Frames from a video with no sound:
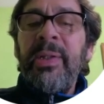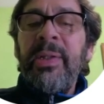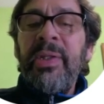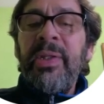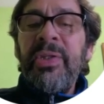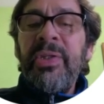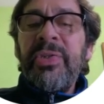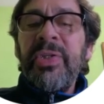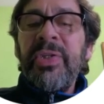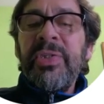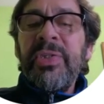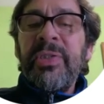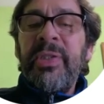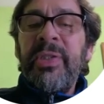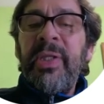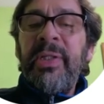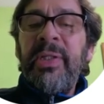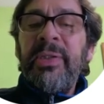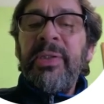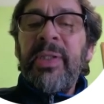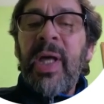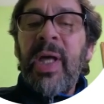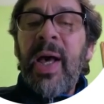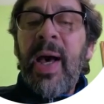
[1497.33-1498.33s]
these
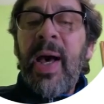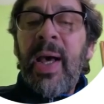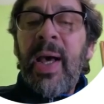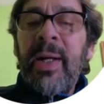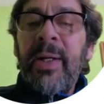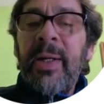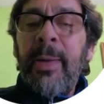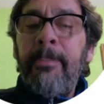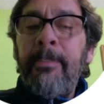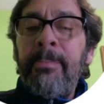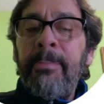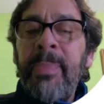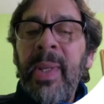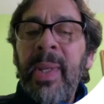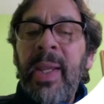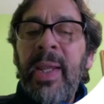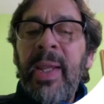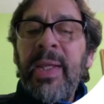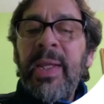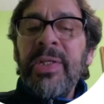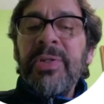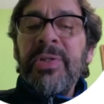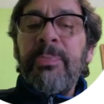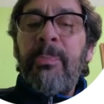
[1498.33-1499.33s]
states are
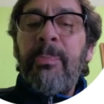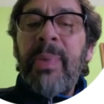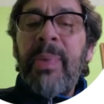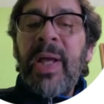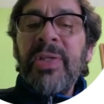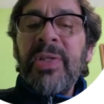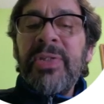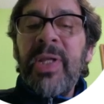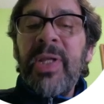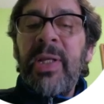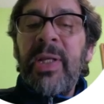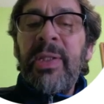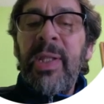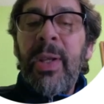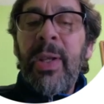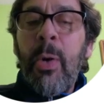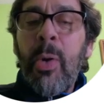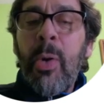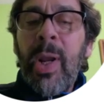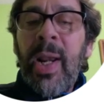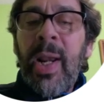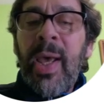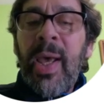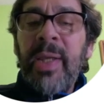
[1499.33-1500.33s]
spatially
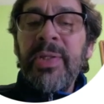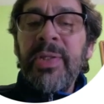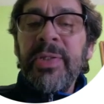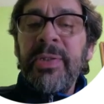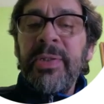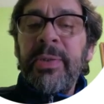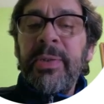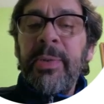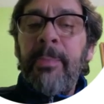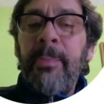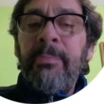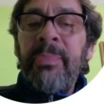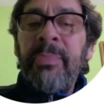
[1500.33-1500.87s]
delocalized.